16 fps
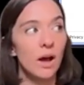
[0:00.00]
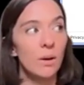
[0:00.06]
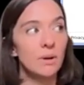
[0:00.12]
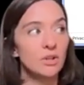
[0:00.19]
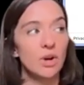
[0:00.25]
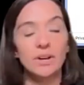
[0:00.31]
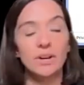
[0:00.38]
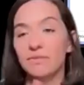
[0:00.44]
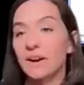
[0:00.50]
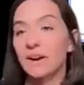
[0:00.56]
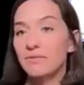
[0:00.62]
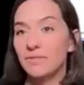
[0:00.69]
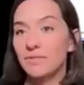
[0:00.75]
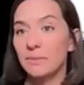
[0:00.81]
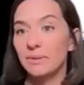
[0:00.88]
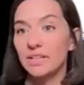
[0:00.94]
Trying to
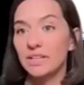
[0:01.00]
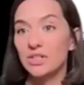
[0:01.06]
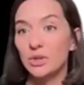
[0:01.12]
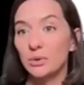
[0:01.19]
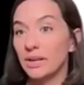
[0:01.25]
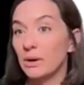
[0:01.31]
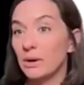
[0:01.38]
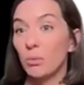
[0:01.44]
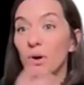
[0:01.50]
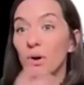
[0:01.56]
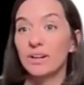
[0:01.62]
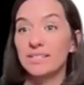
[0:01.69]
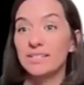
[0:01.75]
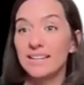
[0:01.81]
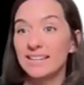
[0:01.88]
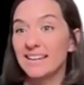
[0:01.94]
find families who like were
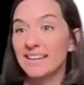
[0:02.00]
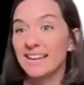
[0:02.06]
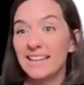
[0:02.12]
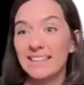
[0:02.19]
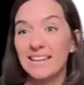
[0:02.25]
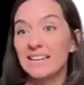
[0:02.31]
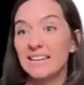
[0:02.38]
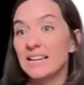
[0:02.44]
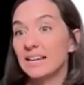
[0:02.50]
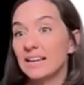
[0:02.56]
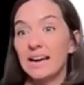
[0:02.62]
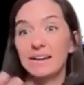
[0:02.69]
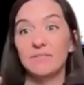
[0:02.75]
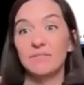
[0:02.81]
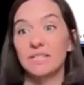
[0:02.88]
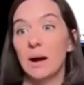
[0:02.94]
attending and then
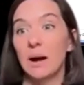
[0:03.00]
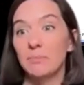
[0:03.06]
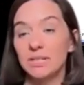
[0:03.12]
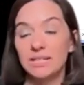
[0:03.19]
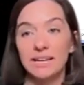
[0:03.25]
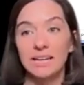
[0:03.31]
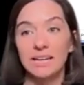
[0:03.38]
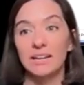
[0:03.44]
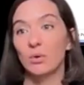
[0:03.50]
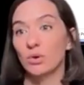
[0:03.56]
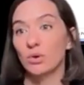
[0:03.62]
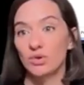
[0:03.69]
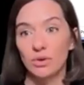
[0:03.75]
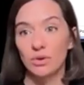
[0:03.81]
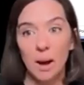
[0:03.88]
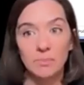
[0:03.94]
kind of stopped attending or
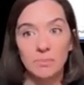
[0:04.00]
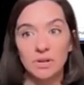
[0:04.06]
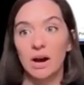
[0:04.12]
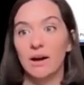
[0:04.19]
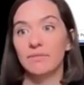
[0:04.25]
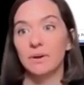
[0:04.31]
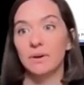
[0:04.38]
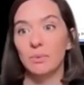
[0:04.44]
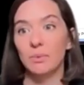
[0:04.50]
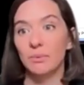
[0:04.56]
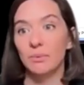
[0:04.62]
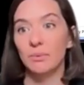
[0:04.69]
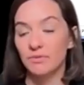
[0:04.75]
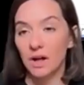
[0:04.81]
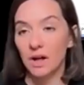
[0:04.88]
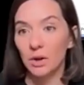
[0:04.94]
dropped off, and we want
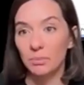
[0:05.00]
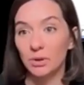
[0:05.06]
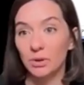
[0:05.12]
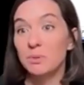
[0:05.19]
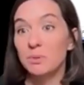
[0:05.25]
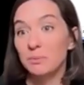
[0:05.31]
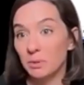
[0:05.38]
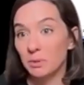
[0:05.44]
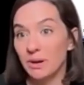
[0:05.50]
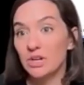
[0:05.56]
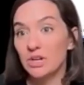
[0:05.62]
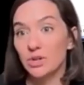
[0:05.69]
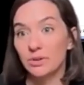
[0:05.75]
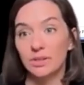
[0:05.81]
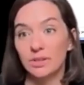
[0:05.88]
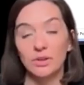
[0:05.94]
to follow up with those people, make
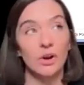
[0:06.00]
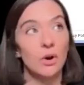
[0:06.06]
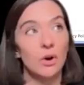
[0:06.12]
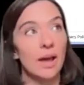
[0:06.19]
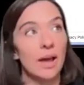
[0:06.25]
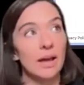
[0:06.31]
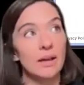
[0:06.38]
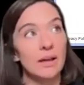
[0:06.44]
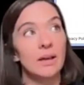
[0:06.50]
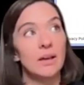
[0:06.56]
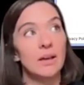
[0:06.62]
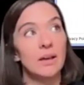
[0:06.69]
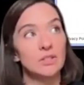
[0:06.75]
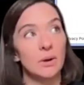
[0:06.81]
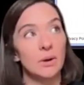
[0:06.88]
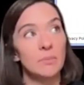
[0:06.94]
sure that they're okay.
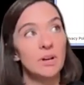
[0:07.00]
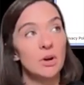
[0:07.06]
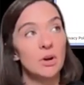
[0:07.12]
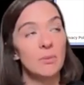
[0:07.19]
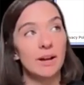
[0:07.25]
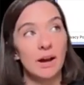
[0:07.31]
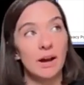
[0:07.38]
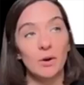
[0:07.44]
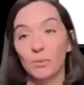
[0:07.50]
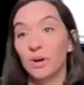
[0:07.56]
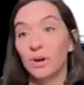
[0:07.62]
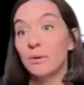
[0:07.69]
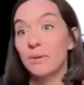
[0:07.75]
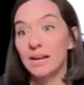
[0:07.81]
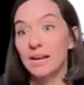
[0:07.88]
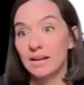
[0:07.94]
So I'm going to go back out and we're
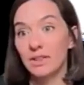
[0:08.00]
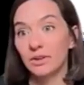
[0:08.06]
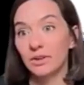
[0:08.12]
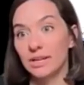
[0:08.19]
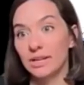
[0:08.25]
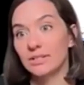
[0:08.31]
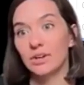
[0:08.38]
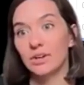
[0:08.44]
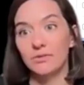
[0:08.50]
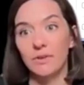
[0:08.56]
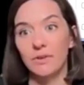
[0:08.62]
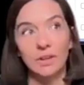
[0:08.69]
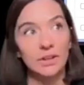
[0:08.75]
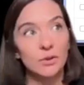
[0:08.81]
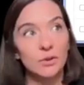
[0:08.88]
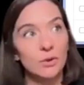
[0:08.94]
going to make another list, our
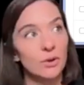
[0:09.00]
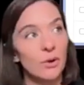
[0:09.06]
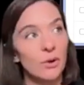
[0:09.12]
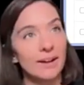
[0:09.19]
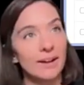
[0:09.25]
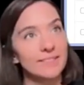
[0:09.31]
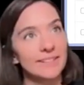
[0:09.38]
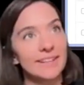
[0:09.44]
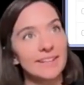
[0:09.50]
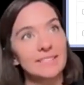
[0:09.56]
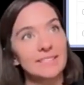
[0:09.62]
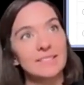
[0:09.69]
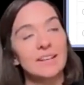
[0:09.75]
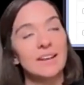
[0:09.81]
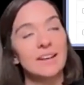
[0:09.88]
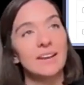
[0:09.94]
falling through the cracks
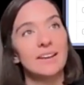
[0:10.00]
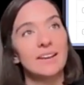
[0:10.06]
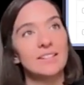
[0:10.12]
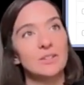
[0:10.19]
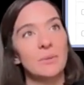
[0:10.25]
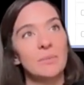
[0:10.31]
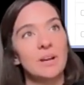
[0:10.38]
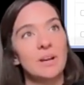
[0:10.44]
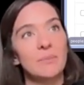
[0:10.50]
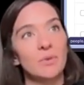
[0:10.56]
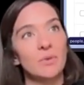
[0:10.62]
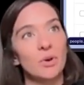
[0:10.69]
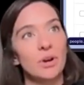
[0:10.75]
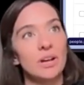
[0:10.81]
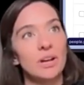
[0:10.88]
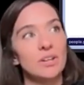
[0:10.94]
list. So I'm going
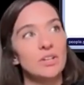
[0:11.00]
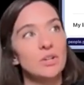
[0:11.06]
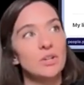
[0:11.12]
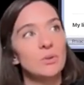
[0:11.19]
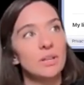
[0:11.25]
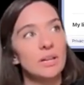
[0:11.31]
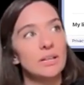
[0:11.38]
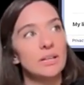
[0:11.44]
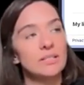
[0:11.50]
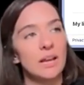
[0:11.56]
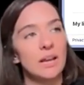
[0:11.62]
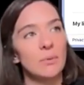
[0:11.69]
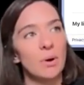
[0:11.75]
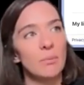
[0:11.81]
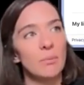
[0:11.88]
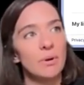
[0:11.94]
to create a new list,
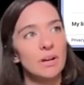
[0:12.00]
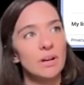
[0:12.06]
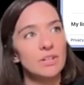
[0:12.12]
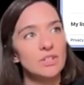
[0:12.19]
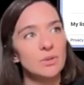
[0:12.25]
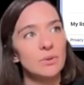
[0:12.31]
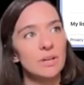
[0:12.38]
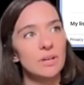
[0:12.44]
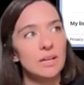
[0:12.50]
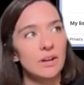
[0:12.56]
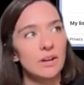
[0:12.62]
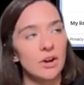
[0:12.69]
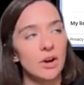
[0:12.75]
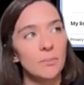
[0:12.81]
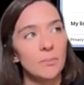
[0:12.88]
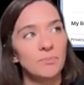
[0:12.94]
and what we're going to do
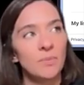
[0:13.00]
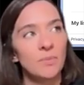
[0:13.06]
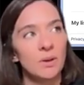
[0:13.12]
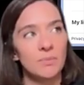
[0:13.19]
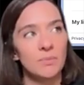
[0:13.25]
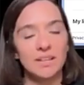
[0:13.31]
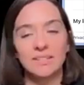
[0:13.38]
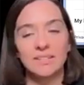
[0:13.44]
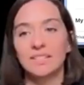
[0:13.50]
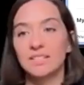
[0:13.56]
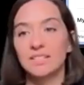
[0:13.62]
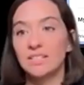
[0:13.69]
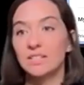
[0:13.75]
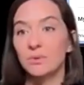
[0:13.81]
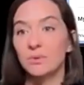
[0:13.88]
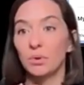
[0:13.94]
here, because
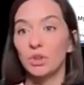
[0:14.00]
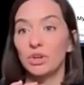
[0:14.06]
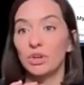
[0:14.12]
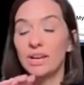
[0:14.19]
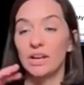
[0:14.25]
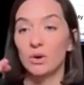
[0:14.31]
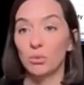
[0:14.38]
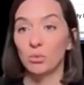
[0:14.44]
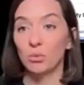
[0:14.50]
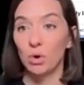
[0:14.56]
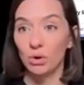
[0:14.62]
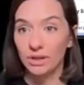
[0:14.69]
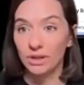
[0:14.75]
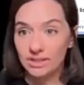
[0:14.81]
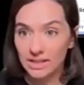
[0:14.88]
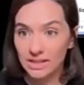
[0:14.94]
we're looking at a
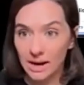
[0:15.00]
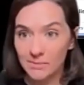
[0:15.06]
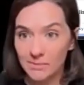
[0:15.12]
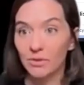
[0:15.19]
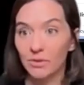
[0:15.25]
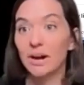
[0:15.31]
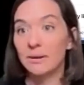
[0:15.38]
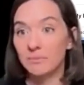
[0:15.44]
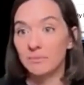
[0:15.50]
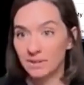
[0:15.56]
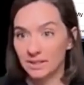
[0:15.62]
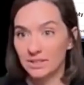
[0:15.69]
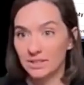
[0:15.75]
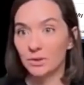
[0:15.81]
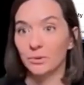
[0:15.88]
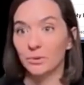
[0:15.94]
rolling time frame.
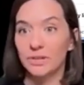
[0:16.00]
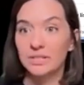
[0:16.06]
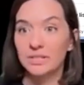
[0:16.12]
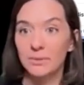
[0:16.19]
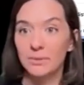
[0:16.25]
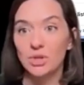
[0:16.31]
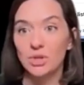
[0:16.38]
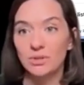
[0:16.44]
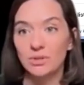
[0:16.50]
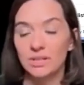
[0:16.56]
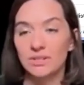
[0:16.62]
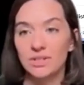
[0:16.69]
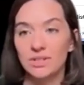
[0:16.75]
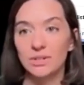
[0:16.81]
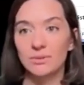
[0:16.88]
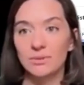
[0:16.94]
That's the reason I'm choosing
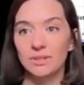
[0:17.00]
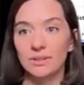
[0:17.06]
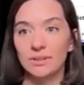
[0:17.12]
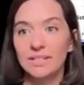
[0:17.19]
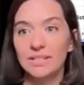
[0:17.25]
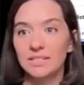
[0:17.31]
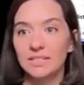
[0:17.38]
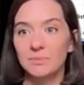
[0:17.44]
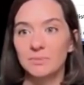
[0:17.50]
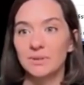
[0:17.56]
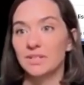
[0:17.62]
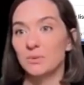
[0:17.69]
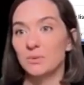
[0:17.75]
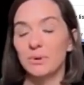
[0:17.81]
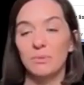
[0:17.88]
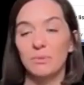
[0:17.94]
to use a list, is
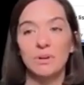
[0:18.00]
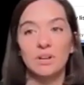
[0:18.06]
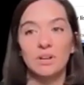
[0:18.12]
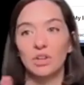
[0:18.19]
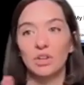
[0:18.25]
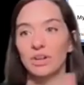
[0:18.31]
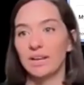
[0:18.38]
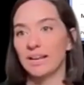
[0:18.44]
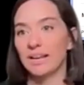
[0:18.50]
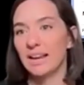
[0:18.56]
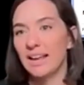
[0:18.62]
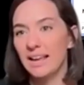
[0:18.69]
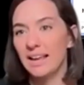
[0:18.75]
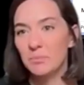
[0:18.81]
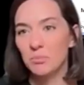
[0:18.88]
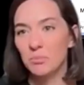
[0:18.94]
because we want to look at
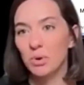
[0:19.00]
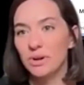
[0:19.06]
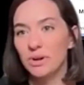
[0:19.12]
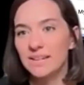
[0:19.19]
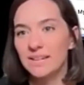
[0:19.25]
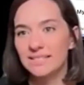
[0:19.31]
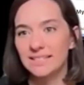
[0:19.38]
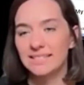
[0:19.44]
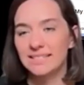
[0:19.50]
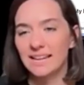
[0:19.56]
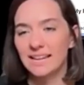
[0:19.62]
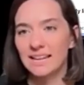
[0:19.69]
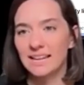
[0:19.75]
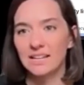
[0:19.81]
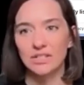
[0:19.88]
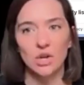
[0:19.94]
previous
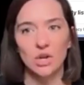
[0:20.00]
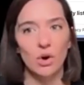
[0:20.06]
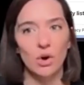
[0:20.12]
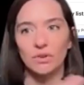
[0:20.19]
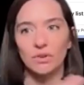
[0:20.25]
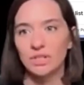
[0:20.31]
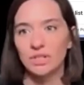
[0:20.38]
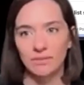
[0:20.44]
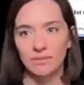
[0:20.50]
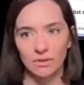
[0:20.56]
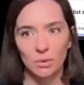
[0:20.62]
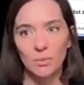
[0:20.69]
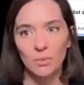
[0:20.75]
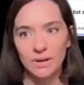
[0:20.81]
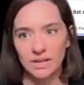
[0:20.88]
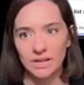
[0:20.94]
attendance over
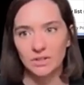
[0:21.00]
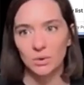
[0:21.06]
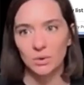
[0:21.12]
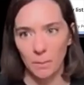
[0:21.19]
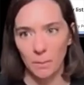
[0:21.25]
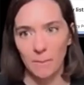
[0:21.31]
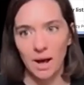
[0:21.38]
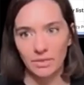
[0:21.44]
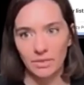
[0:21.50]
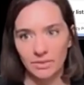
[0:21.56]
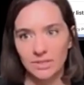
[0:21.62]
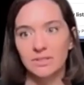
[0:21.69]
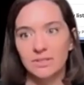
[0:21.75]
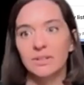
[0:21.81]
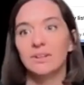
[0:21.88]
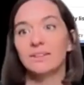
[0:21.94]
several weeks or
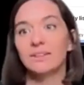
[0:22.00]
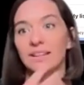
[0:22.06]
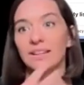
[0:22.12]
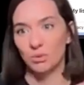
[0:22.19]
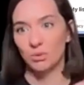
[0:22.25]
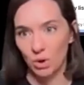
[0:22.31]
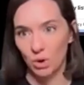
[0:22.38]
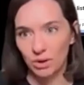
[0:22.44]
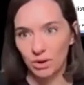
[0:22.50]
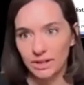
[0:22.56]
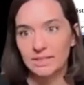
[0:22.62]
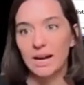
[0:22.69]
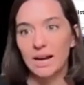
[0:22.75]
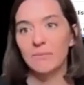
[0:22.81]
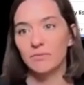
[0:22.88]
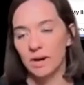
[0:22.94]
months. That's a rolling
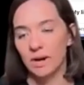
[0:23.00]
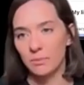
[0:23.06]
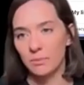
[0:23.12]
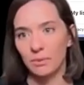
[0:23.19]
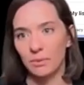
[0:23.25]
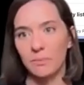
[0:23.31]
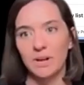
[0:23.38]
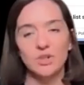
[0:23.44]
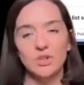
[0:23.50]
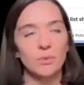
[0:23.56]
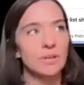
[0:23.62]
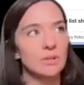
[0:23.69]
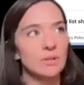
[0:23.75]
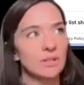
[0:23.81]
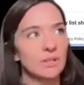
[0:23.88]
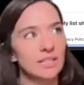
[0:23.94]
time frame. We want to make sure
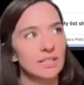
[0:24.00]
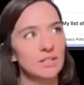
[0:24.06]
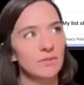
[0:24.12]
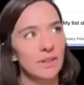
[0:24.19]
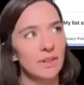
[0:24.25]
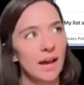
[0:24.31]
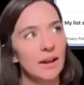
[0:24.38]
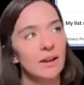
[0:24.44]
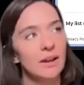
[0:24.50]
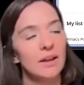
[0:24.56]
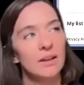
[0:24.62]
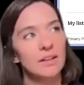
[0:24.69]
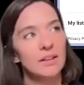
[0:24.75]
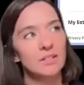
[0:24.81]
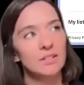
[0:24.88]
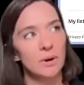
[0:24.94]
we use a list for that.
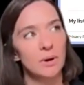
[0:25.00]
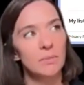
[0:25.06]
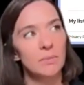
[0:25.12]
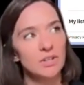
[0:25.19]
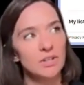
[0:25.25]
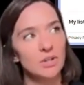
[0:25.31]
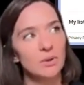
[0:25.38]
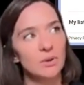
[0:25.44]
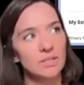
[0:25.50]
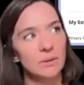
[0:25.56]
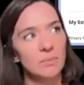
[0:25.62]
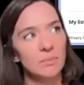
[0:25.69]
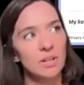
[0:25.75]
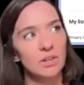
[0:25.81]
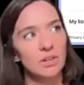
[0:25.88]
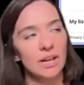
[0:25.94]
So what I'm going to do is I'm
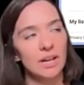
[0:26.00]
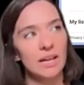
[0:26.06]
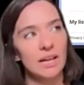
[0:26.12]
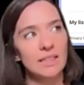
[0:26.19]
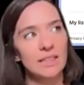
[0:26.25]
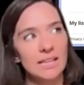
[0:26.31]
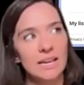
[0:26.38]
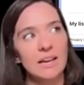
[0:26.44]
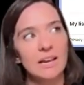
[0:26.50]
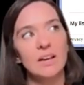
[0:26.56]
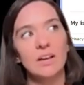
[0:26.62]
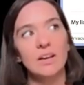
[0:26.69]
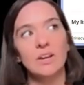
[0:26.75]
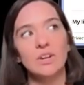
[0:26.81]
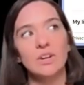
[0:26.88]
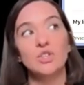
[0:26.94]
going to look in the
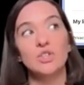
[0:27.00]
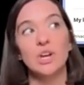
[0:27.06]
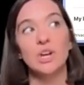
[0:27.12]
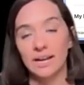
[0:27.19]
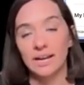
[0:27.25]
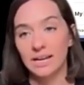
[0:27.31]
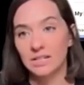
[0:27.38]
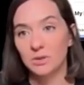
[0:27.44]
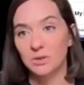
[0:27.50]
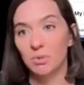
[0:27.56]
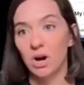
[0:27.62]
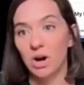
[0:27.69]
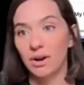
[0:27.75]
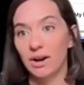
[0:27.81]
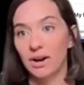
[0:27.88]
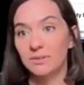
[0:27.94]
check-ins
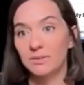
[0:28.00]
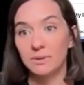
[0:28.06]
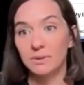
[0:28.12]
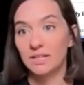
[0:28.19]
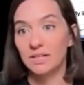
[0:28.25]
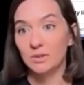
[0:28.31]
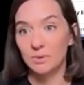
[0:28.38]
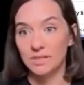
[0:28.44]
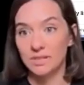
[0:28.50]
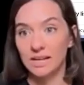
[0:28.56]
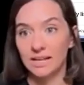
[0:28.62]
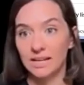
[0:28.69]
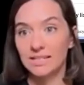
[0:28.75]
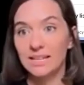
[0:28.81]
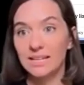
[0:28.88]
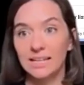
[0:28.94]
product, because we
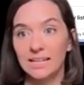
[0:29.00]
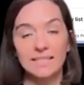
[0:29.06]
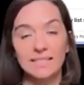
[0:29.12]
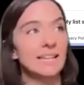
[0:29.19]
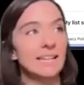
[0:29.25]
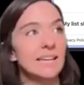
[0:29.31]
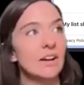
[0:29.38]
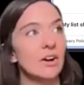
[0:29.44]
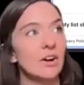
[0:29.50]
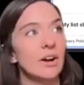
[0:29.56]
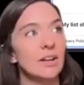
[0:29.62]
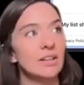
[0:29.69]
take attendance in here.